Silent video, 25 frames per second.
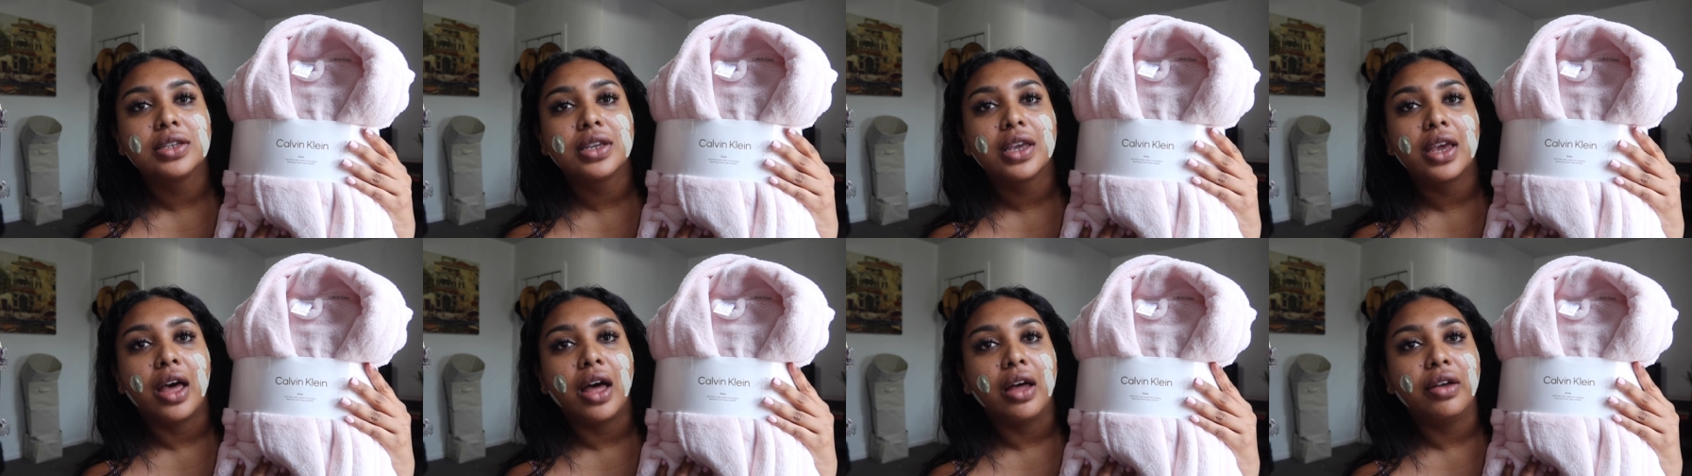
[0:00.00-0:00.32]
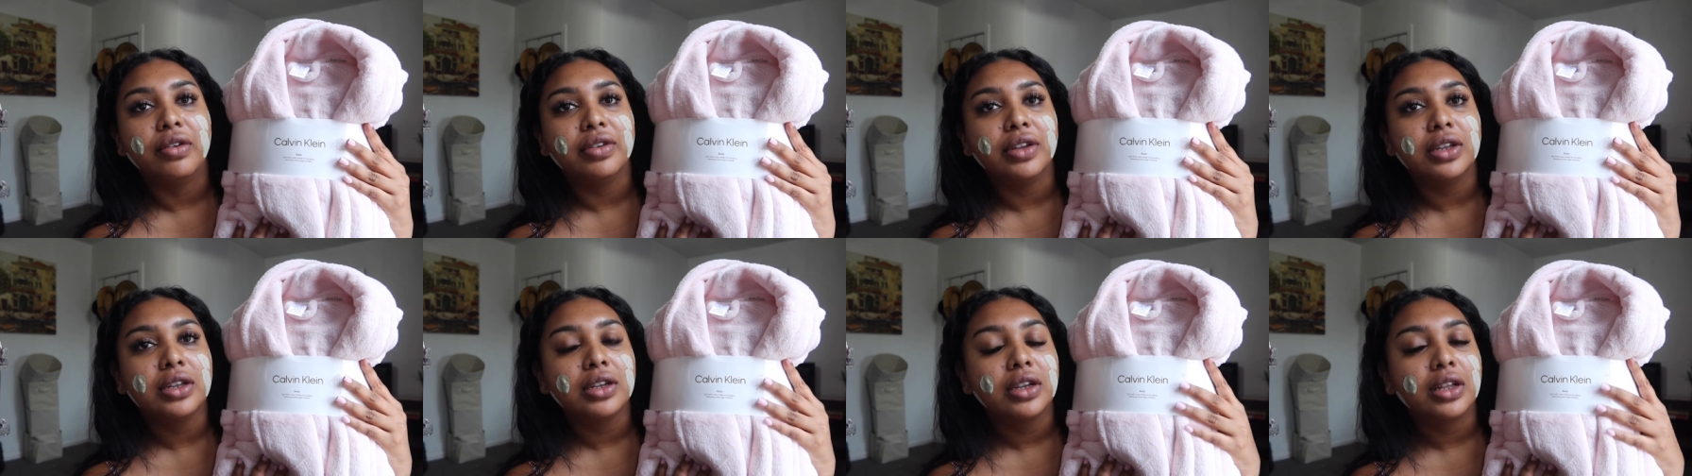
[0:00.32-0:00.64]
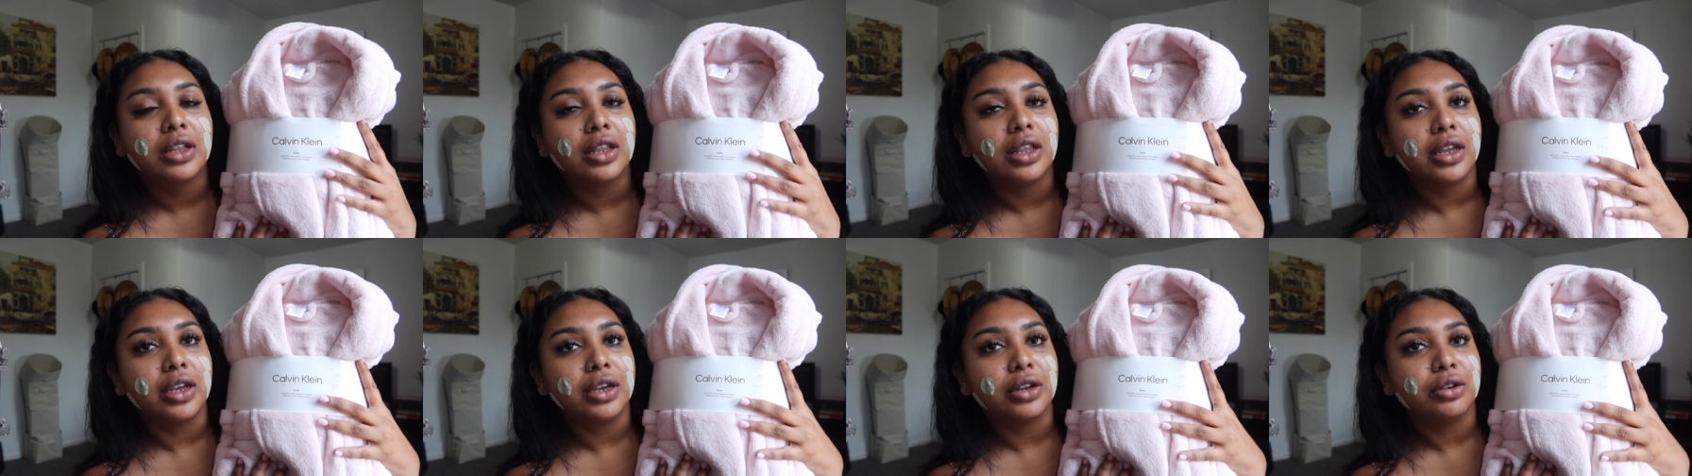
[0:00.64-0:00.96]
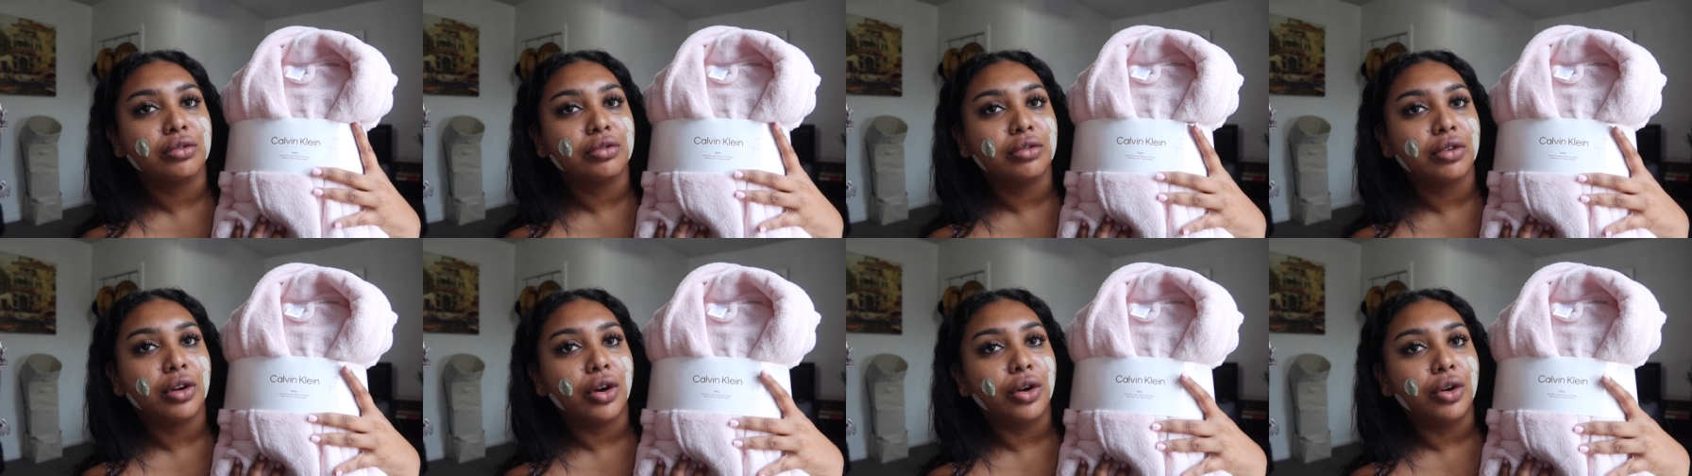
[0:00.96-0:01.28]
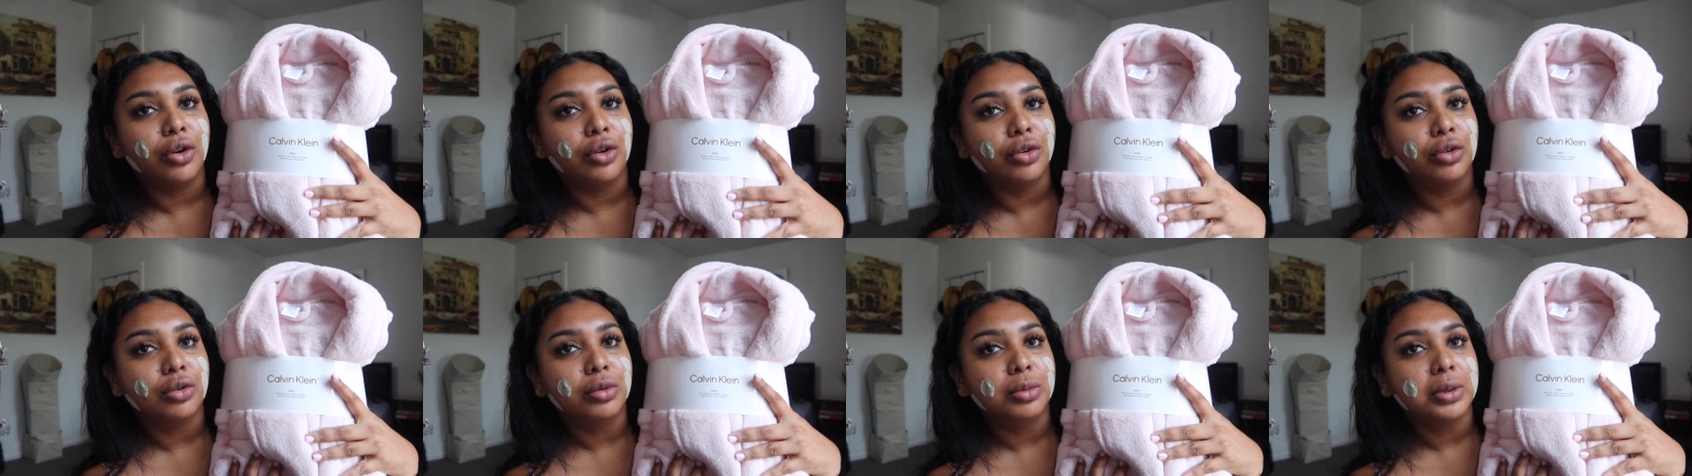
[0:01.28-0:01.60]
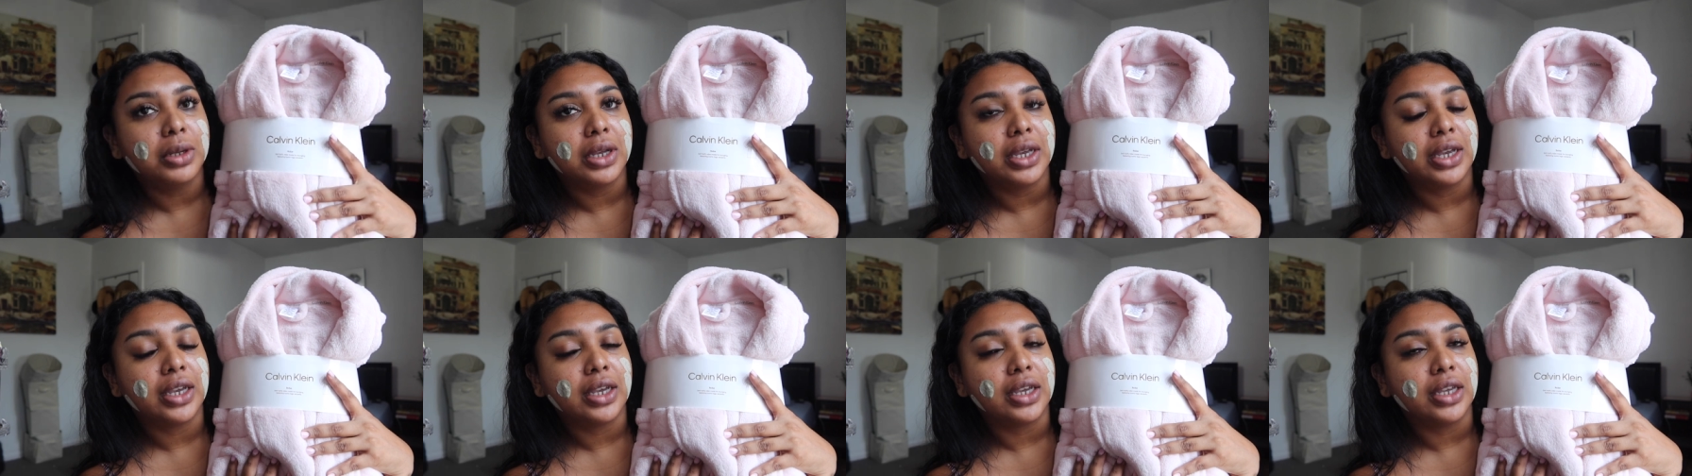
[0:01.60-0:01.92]
Calvin Klein
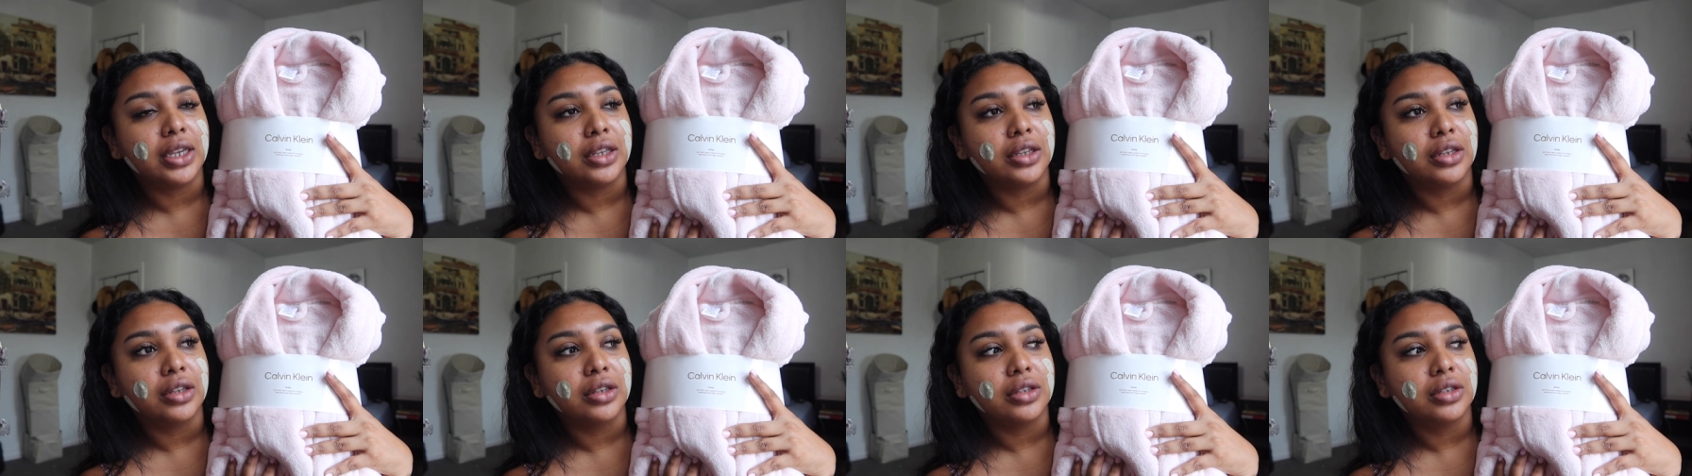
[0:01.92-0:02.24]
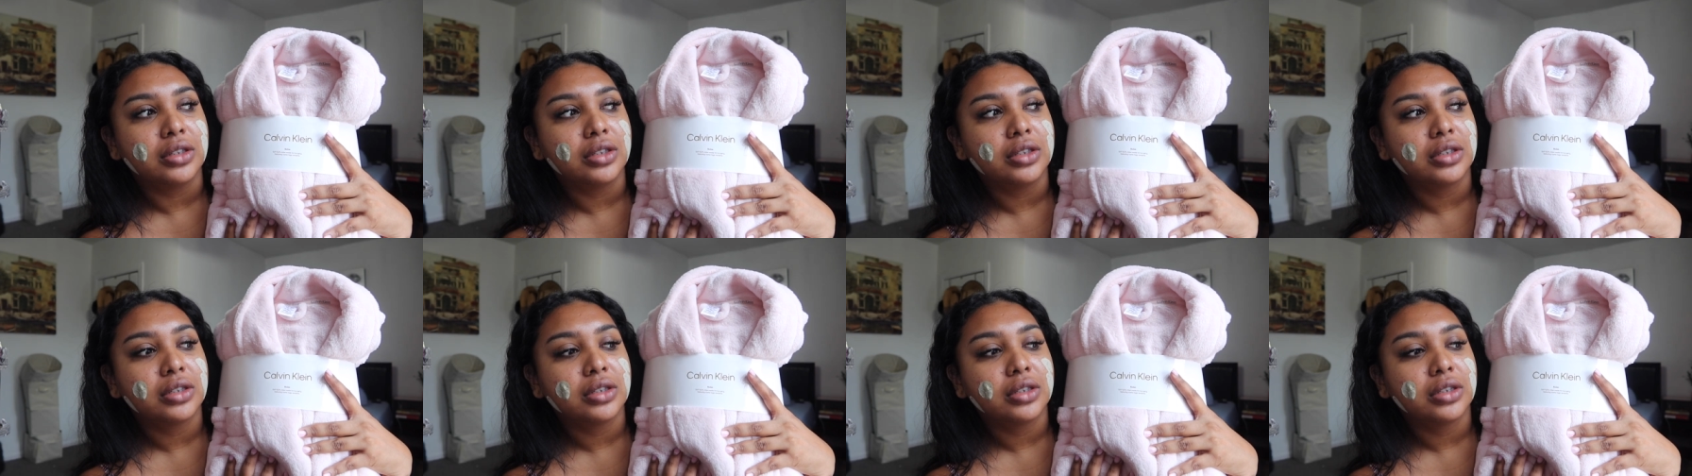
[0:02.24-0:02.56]
robe and